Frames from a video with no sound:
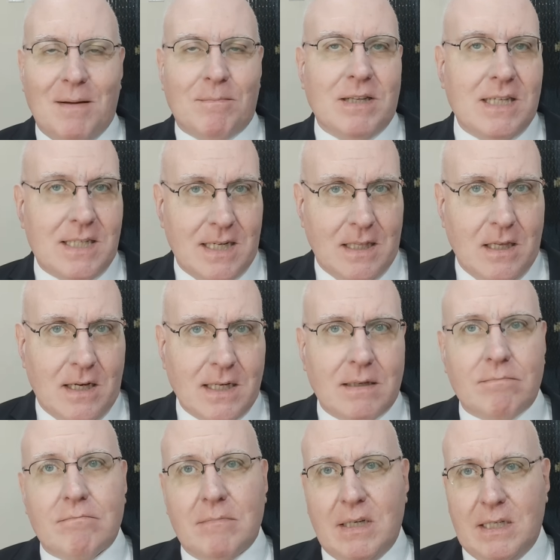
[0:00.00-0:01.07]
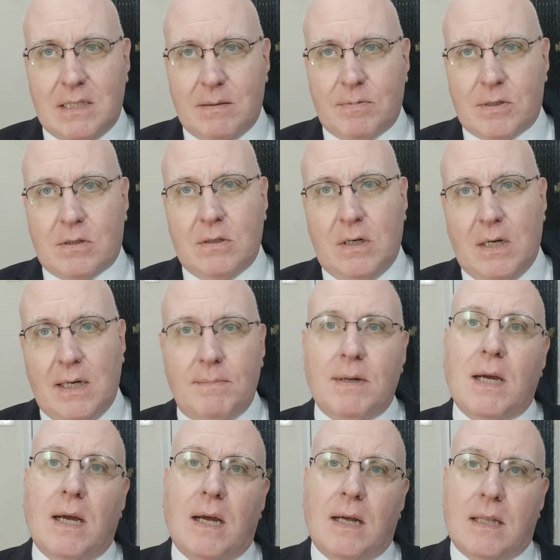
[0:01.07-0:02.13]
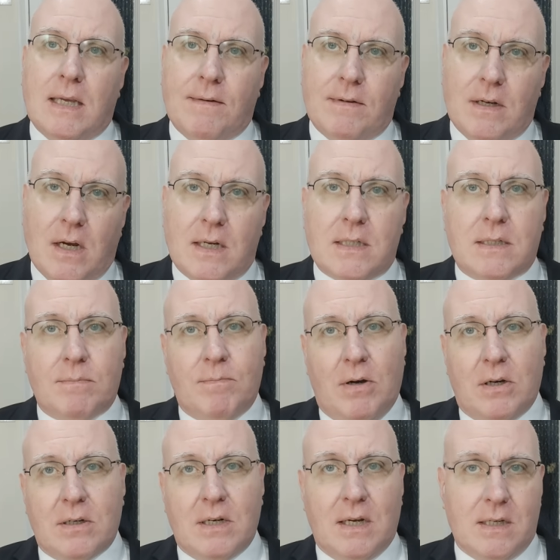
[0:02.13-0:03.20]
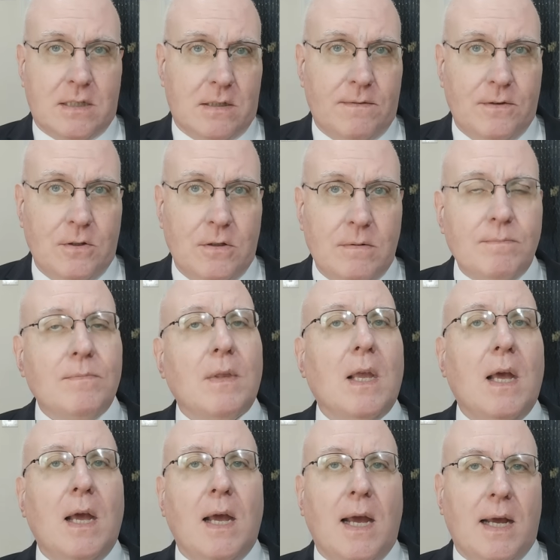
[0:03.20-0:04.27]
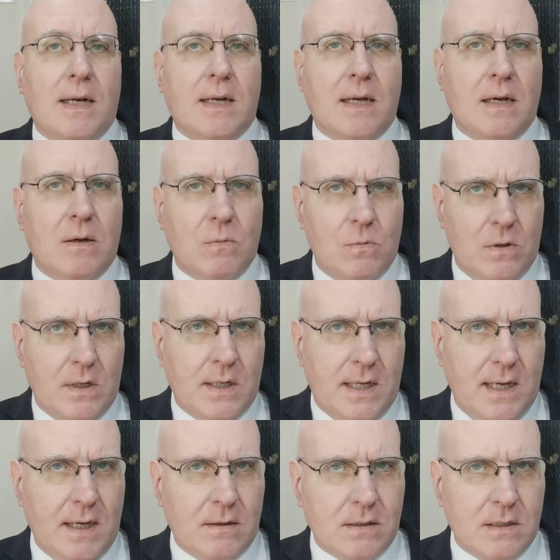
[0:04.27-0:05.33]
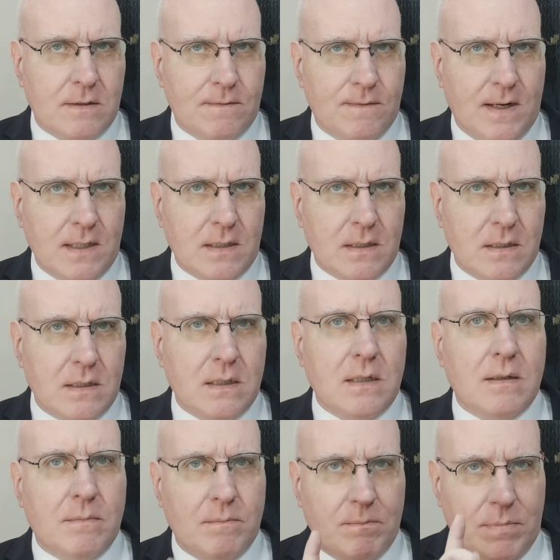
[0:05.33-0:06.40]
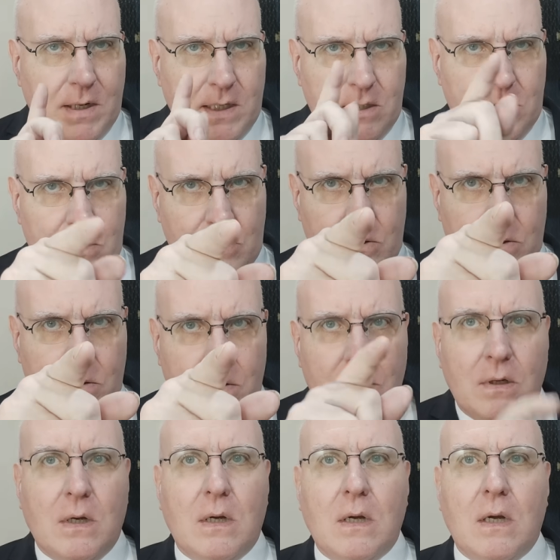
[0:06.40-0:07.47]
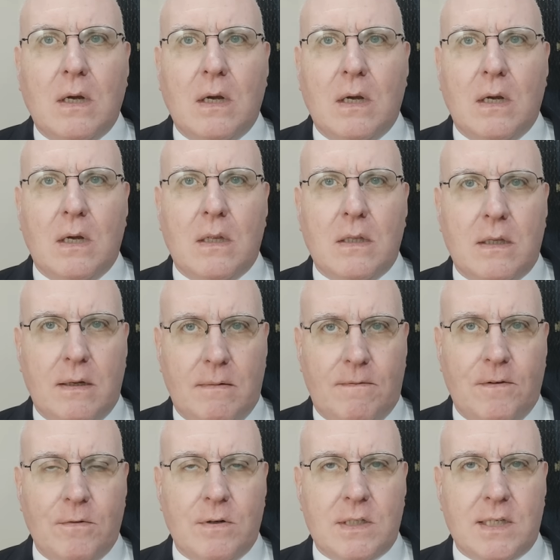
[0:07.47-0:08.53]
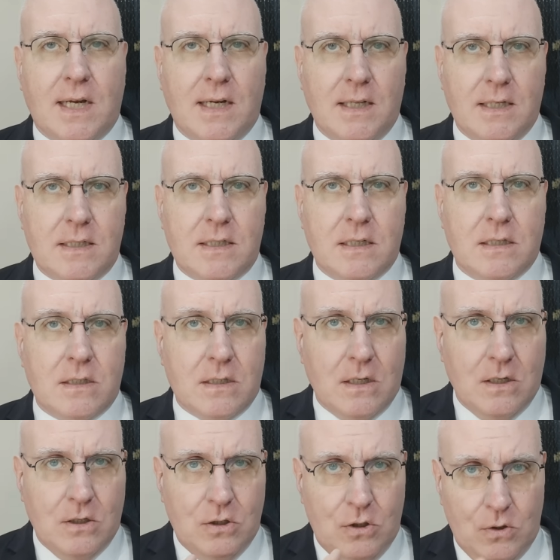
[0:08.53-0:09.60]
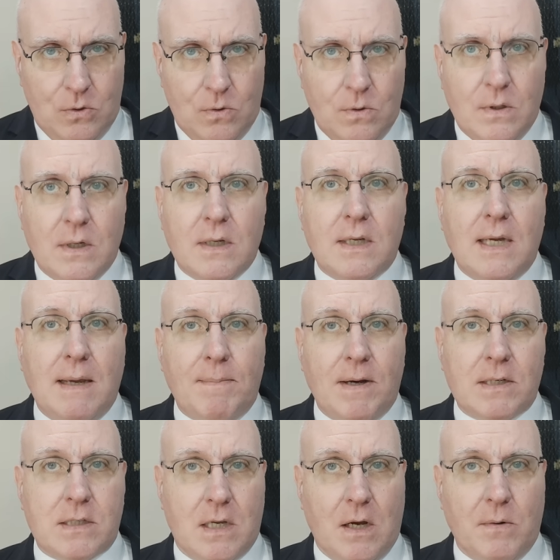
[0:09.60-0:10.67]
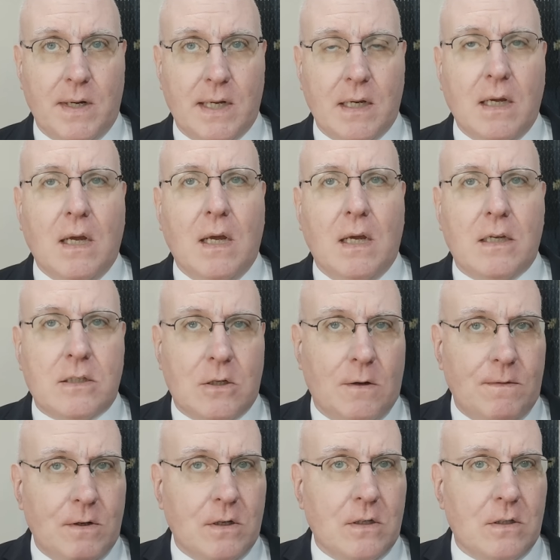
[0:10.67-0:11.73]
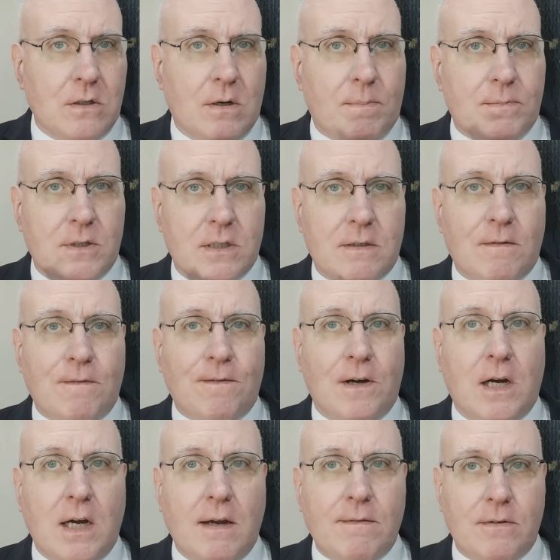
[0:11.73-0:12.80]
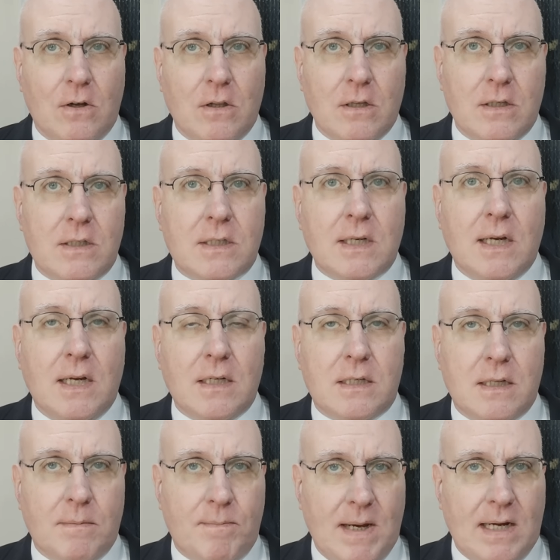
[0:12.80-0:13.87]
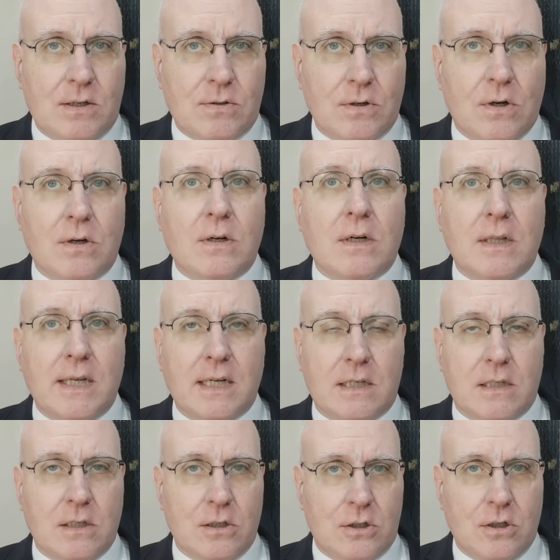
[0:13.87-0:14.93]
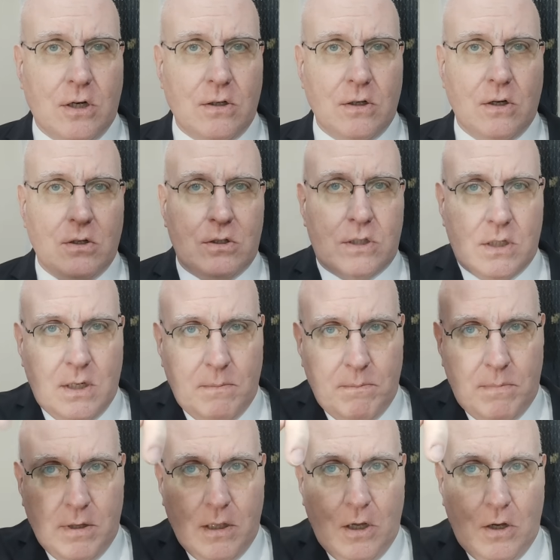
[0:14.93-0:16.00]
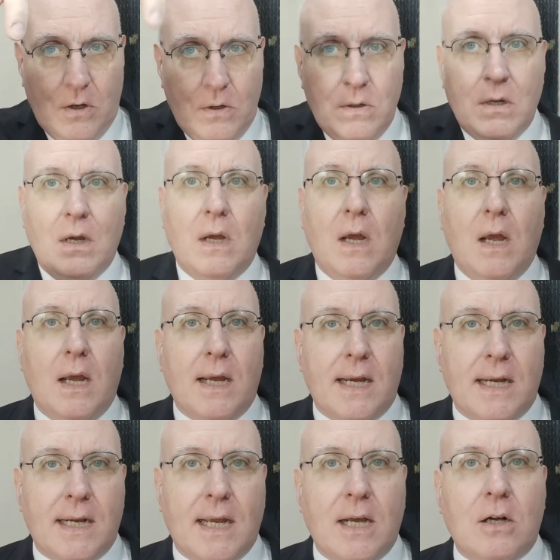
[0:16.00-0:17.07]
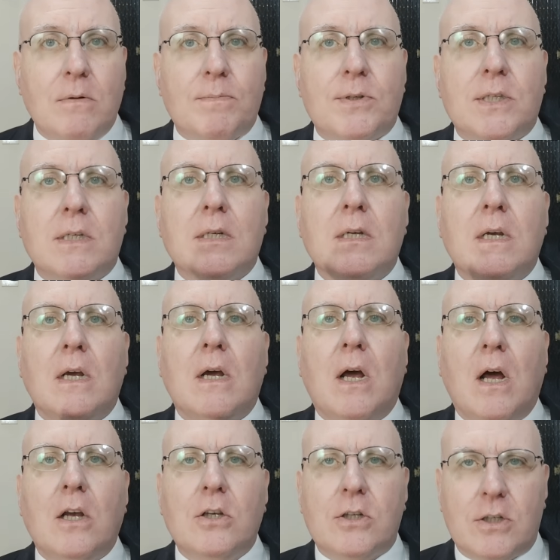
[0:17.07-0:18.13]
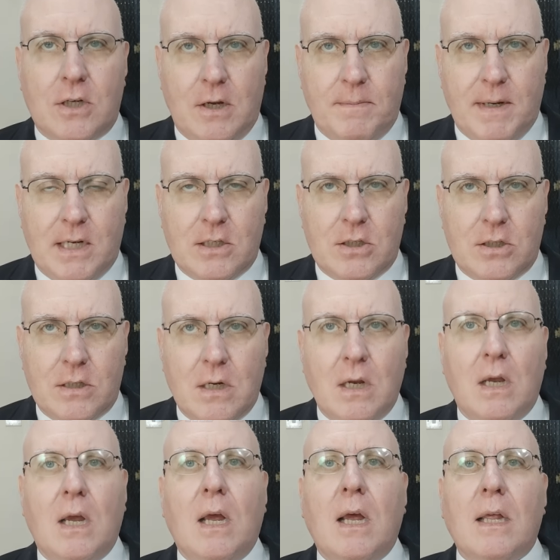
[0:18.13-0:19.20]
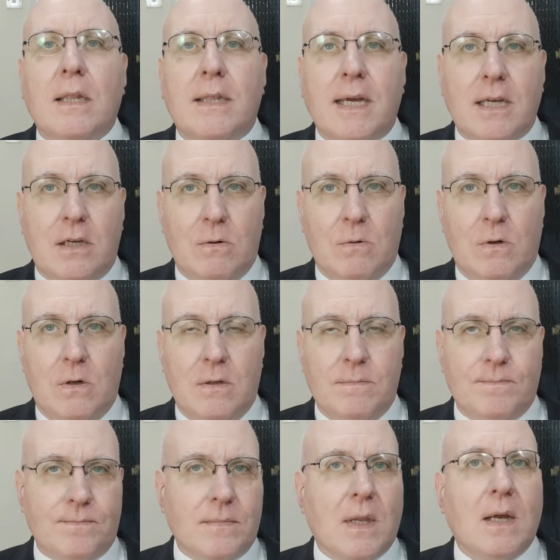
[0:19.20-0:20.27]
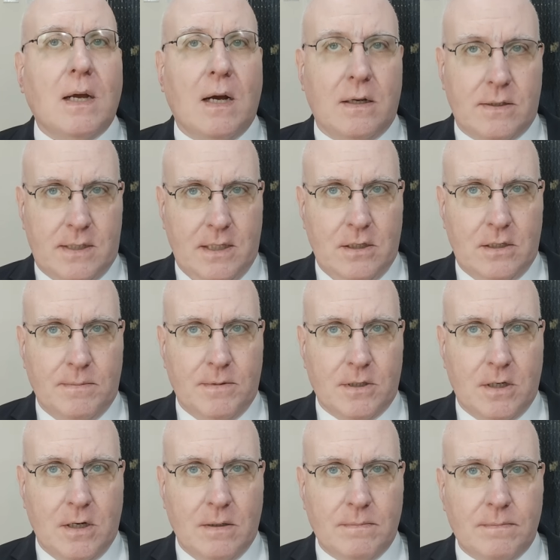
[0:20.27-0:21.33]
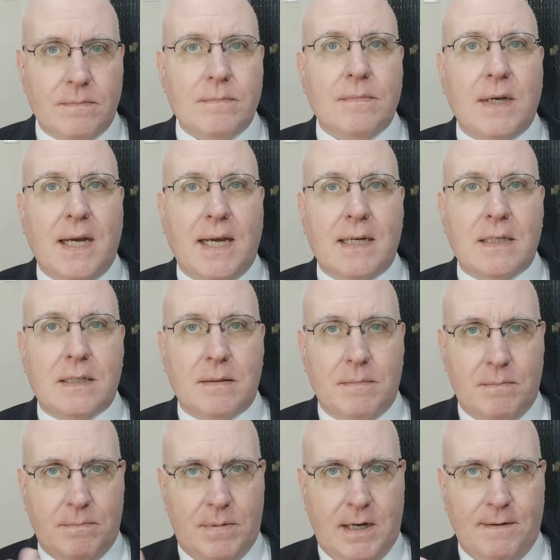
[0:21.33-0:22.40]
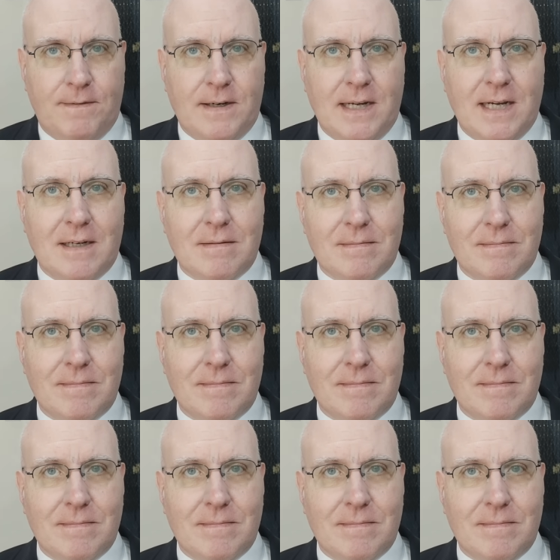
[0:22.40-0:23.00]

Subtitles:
Please hit like, hit subscribe, leave a nice podcast review, and our work here is funded by you, the viewers and listeners. You keep us going. So if you can drop just $5 into the Patreon linked in the show notes below, it helps so much. Thank you all. I'll see you tomorrow, and bye for now.